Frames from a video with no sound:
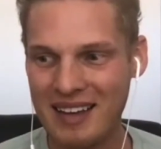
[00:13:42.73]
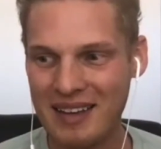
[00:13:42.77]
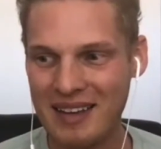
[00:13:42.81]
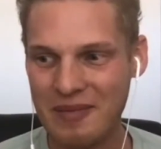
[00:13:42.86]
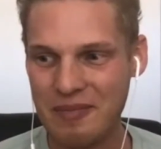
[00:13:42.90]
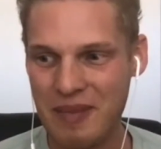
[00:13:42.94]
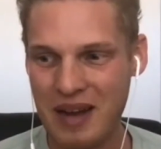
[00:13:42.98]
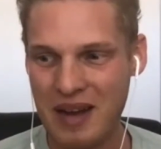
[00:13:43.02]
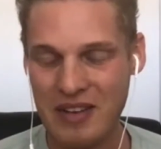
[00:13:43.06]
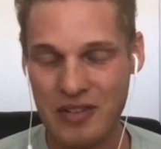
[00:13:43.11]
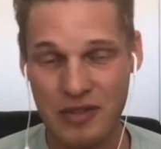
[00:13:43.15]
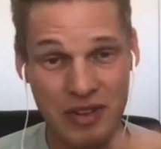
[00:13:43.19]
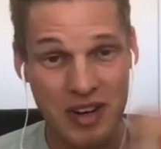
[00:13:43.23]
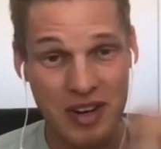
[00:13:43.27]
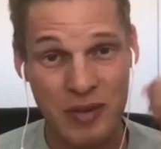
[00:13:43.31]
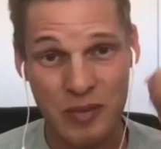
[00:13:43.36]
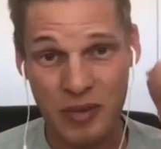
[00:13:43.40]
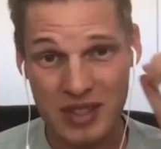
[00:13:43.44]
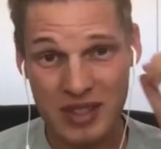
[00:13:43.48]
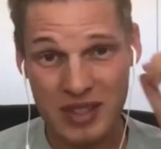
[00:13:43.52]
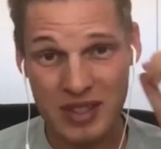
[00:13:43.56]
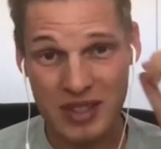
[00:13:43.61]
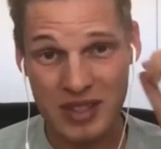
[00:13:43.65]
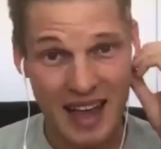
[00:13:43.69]
My dream
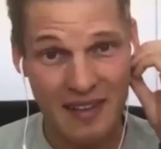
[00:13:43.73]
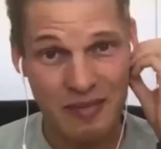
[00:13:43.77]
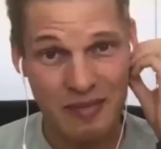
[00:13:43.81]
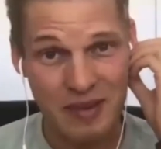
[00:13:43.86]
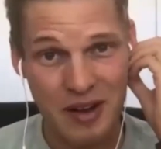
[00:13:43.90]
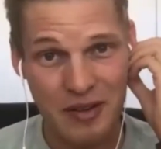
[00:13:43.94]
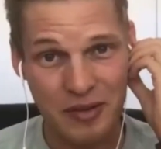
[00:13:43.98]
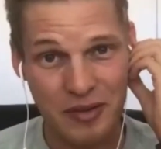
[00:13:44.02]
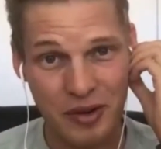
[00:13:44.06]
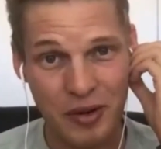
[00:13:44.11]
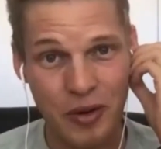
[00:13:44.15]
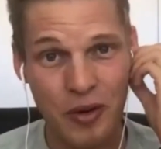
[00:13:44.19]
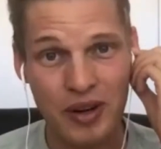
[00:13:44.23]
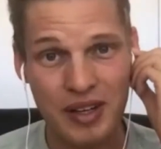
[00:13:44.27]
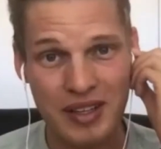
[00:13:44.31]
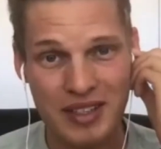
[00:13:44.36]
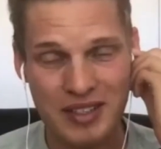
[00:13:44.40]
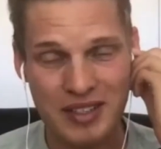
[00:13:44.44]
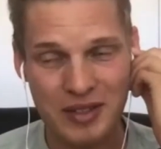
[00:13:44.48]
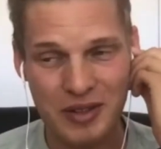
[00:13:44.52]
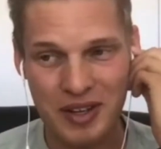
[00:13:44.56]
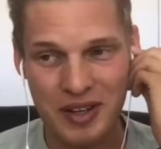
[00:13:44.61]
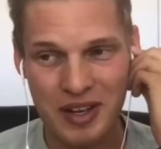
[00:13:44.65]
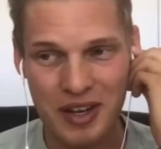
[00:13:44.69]
was to have my own recording
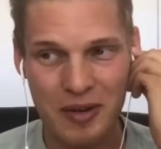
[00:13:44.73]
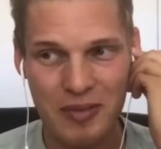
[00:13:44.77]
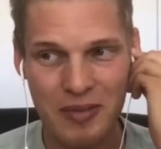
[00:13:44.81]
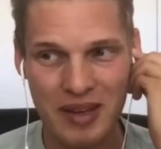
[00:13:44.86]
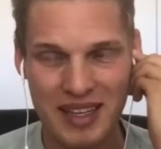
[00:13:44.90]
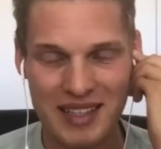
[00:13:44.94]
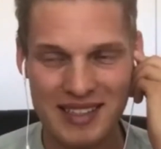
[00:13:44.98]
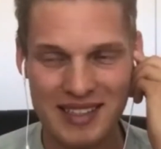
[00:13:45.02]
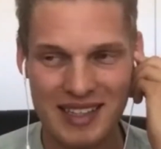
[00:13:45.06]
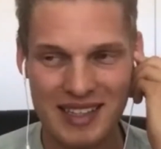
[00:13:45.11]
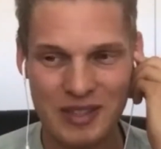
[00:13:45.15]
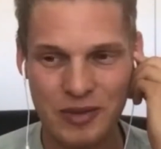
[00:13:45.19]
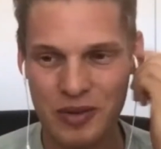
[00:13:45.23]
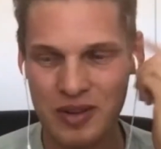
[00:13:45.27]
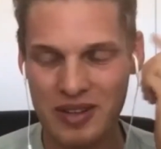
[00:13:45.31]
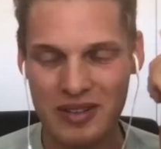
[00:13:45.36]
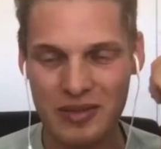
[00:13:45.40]
studio because that's what